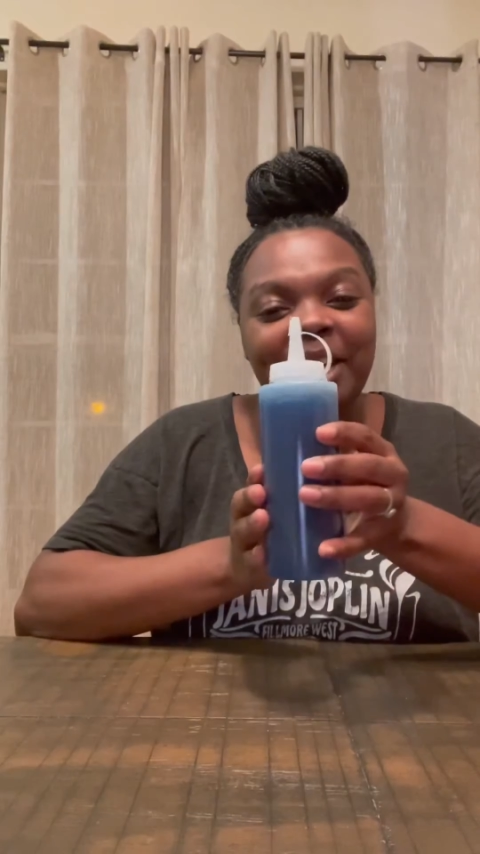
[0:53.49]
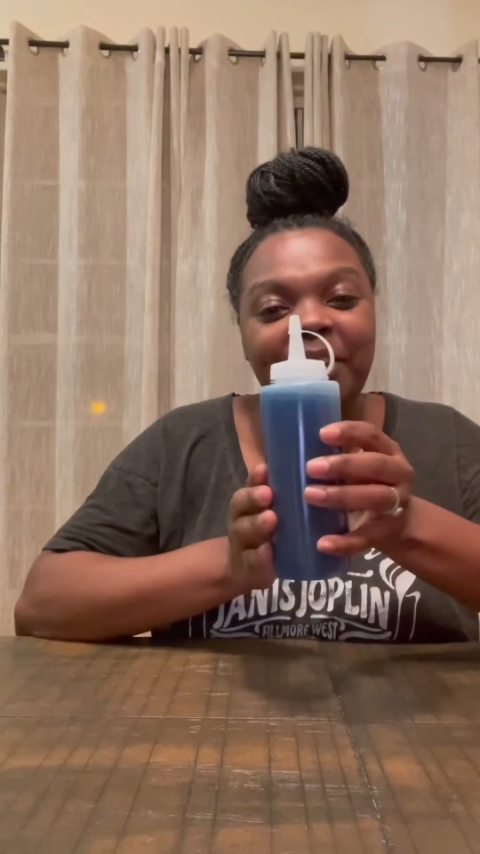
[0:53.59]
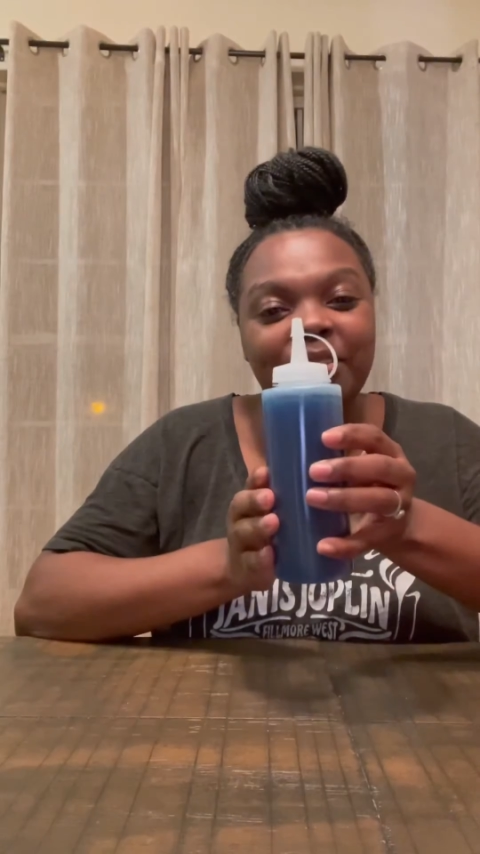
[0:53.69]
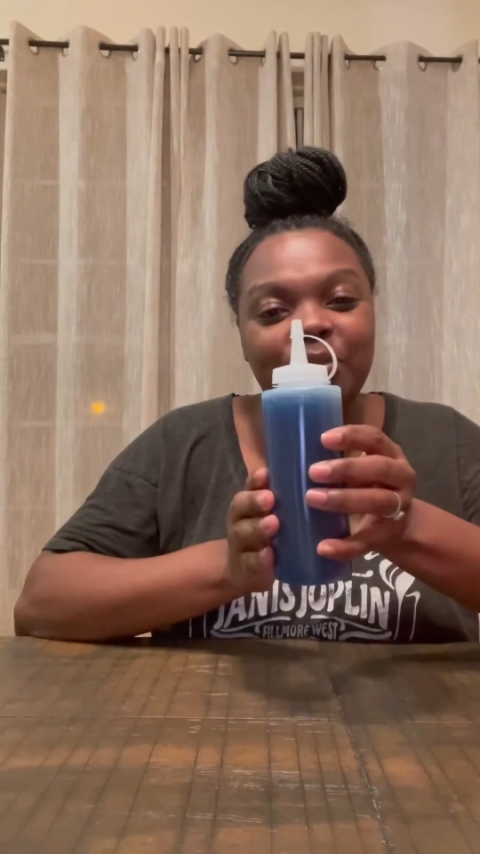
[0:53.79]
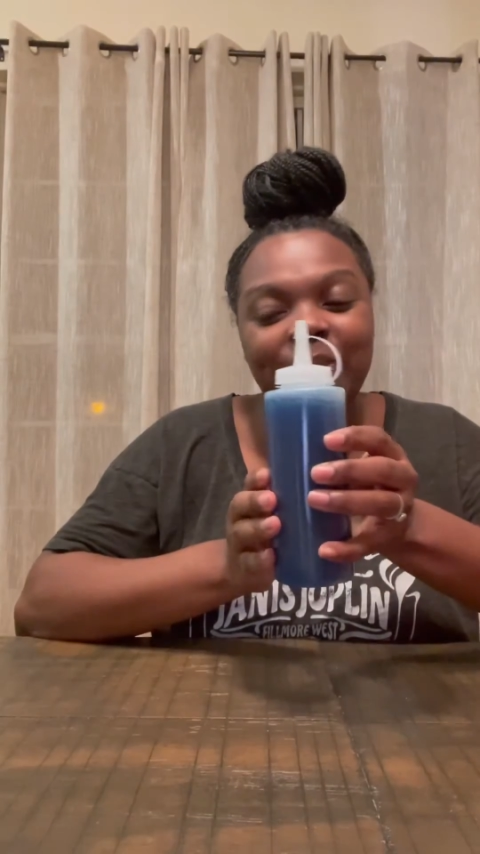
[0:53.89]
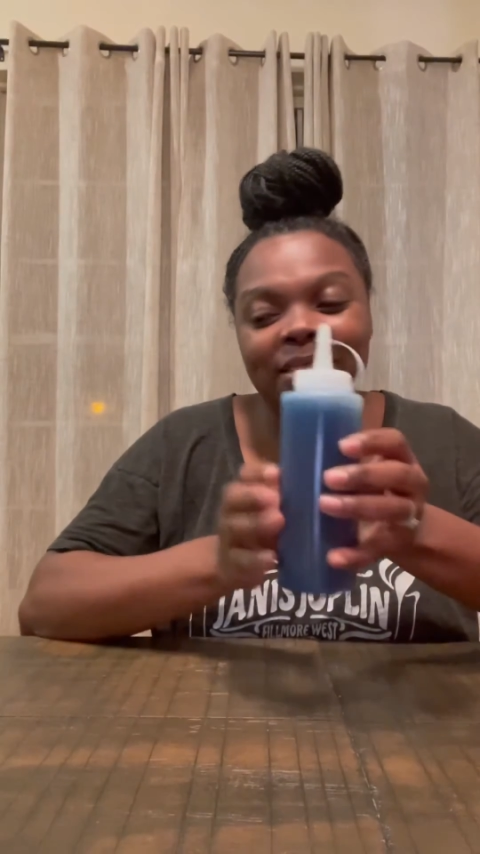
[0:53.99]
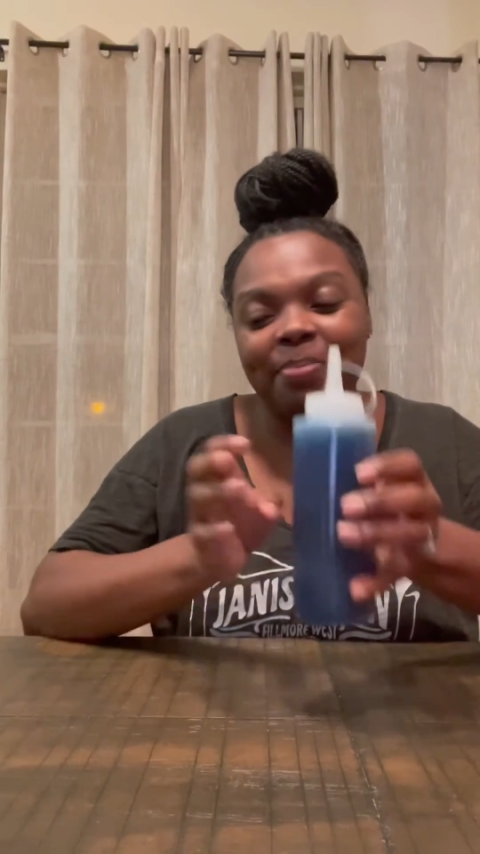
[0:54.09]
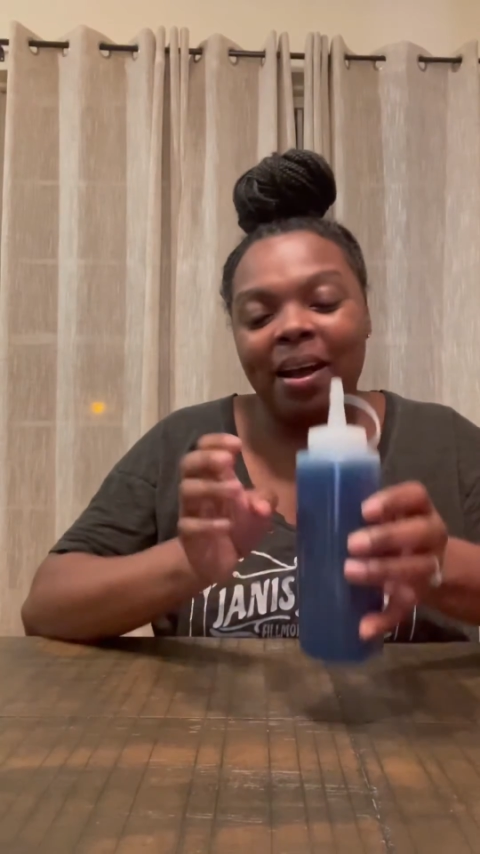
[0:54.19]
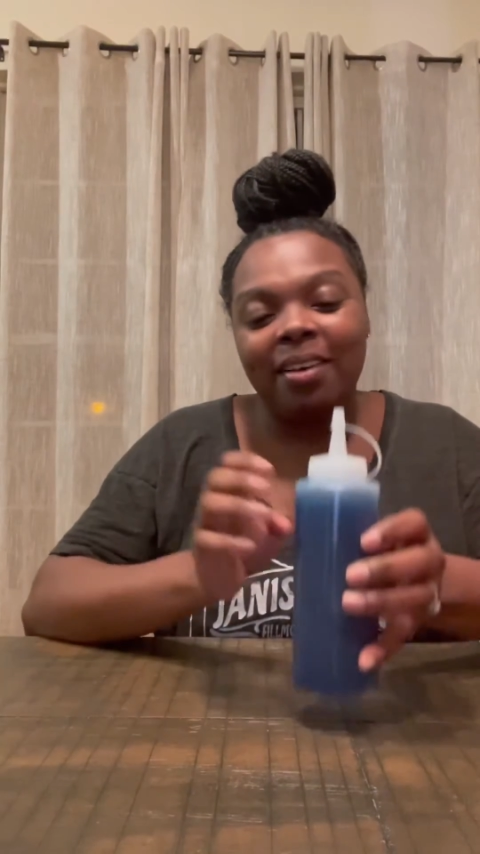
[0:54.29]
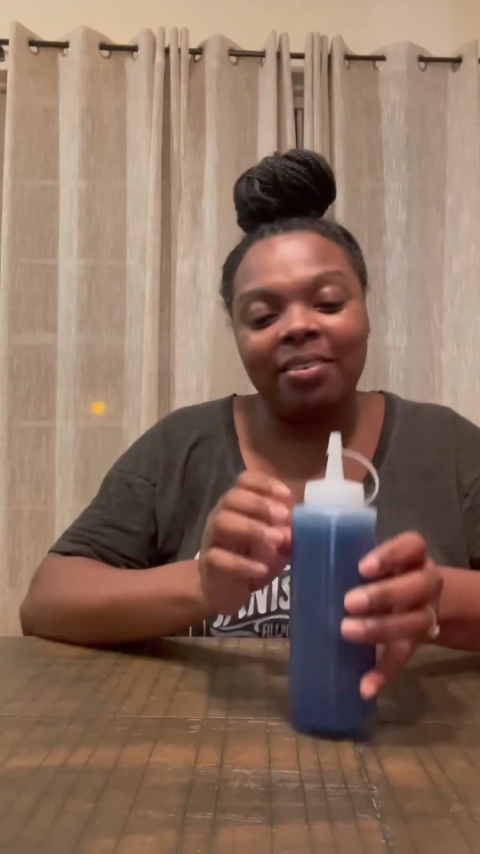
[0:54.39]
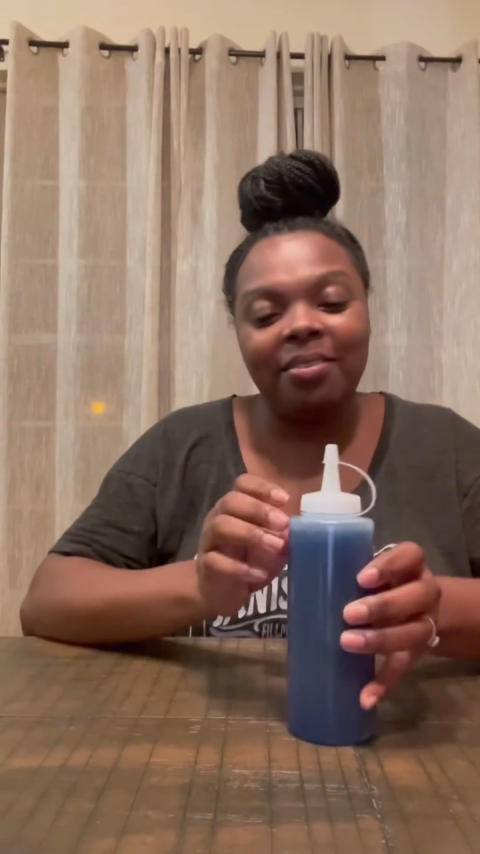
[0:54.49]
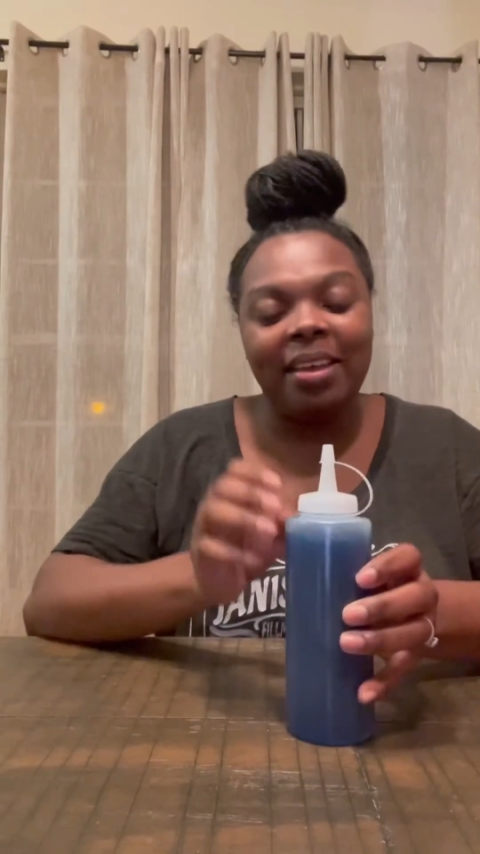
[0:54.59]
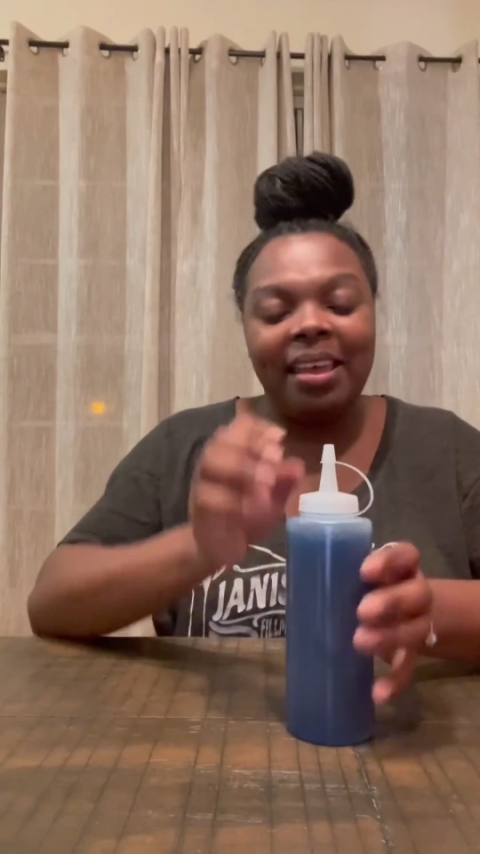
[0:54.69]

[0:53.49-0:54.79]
in your squeeze bottle.